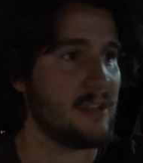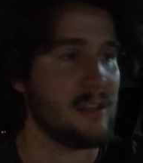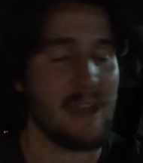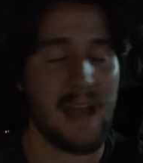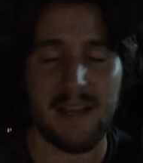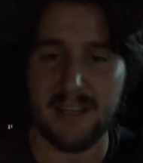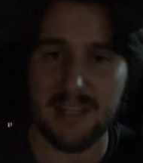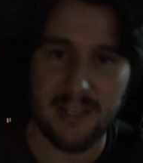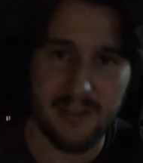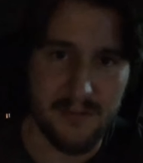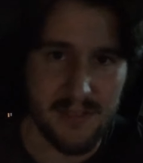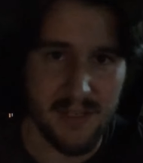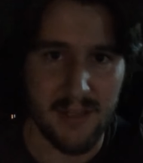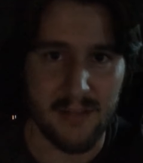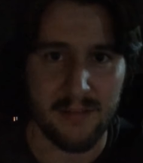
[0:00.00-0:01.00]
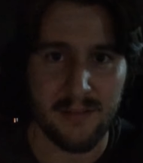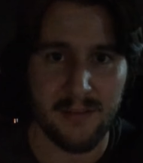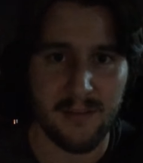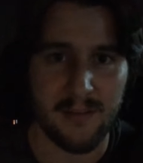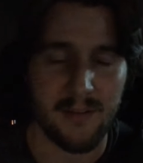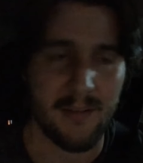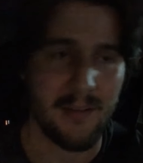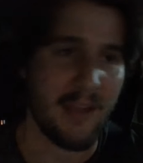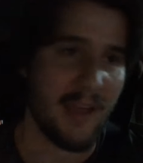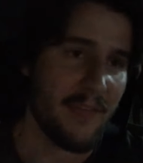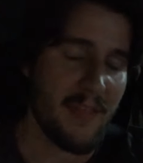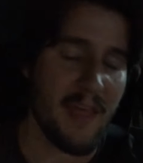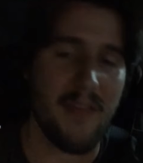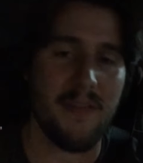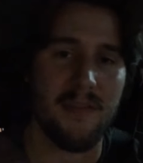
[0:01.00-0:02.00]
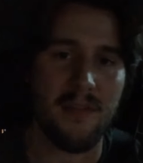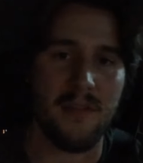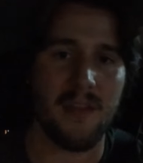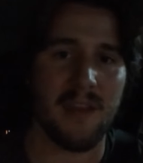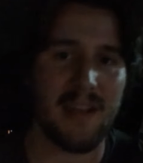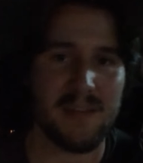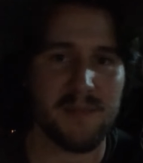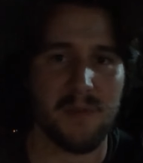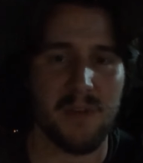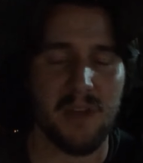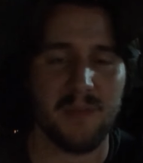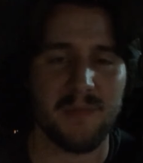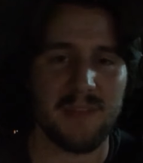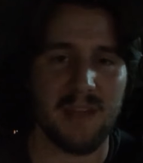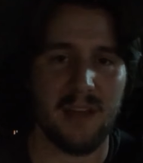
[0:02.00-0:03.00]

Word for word: gotten to use it, and then the next one comes